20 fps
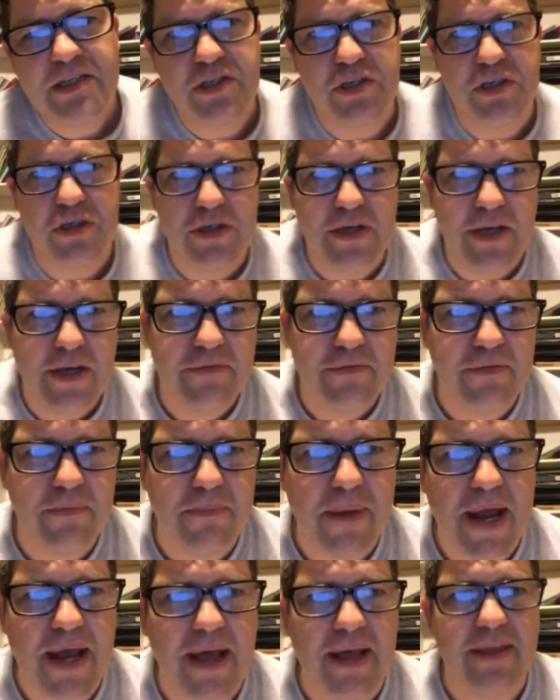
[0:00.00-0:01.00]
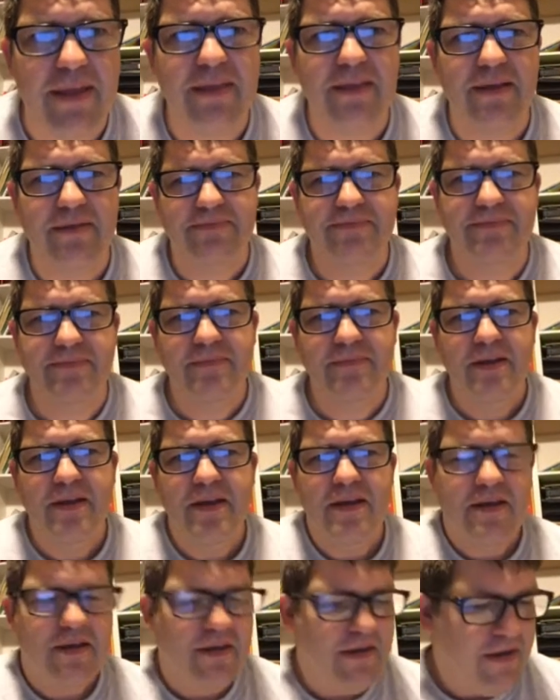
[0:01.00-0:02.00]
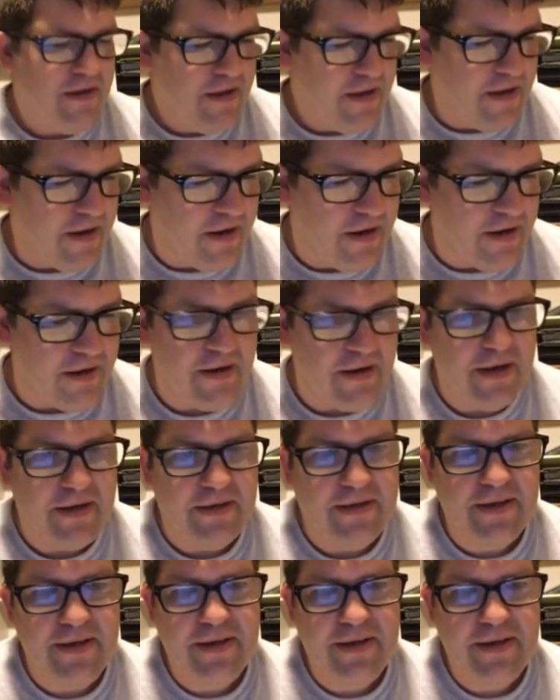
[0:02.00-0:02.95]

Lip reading: a good day for math. Alright,